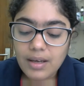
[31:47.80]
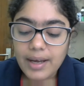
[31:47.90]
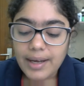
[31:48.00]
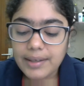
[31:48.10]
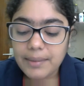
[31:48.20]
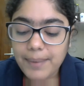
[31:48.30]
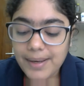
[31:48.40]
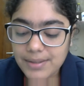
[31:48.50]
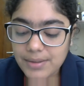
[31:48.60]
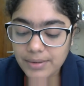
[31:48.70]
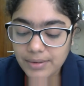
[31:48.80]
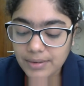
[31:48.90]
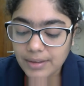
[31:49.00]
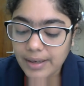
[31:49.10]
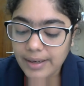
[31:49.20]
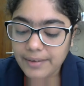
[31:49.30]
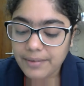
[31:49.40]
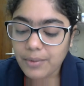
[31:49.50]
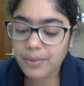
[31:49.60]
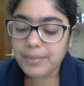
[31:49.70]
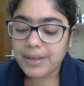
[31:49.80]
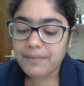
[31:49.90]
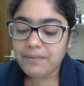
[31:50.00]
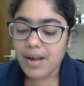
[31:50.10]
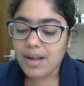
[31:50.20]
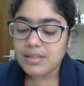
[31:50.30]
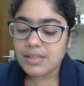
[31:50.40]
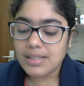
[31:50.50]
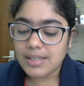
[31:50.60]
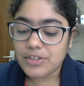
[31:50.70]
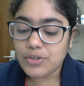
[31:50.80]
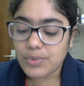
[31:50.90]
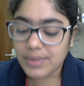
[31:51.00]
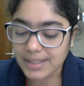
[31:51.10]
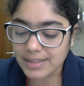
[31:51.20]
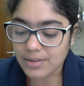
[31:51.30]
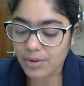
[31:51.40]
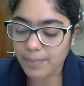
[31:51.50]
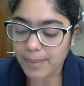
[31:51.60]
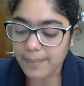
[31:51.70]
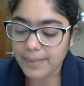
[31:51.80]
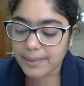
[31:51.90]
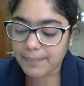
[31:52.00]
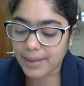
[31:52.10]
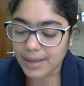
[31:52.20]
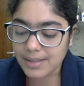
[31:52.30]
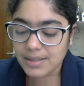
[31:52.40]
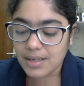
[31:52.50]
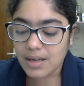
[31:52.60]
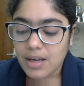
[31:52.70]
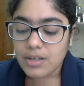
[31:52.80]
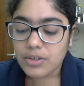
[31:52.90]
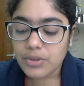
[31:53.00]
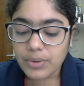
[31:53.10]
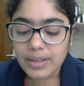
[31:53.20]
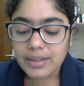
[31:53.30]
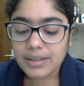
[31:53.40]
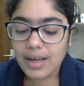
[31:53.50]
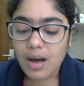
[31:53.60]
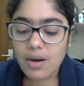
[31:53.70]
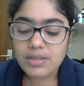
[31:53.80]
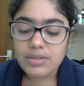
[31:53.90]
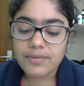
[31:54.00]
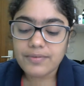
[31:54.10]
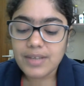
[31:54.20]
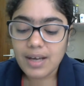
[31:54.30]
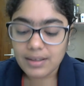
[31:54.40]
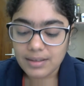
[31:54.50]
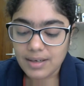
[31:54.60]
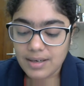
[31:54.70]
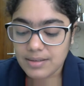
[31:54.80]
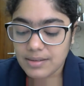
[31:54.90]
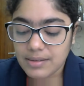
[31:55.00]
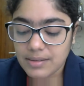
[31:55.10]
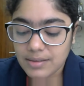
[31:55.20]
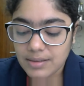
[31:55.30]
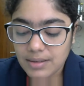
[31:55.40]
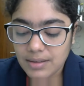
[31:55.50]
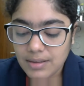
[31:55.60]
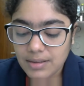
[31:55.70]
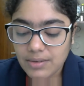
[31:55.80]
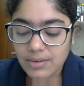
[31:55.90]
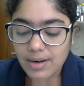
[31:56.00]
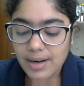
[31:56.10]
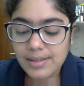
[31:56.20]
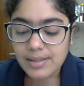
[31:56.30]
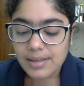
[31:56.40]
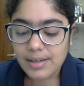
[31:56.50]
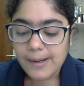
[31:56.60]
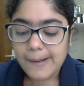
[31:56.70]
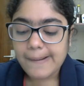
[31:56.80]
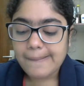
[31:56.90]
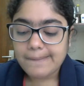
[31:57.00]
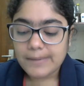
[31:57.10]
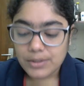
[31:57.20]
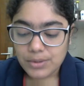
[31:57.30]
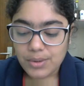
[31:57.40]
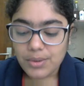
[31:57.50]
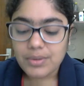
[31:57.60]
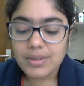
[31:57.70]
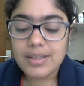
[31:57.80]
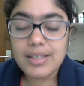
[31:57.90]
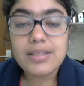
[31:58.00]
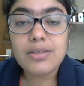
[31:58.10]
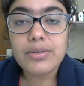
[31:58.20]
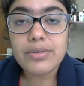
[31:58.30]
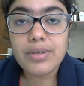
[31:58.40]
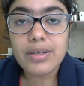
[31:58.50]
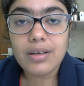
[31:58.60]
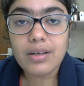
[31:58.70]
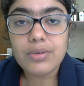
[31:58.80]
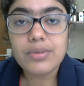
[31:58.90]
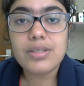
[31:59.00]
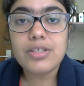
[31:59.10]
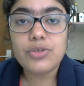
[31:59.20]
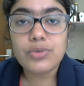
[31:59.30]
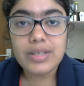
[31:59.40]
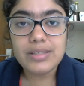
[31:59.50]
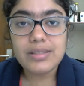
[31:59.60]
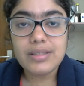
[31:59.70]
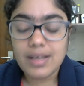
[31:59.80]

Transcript: Any person whom he finds in a street or public place during the hours of darkness. All right. So this also includes streets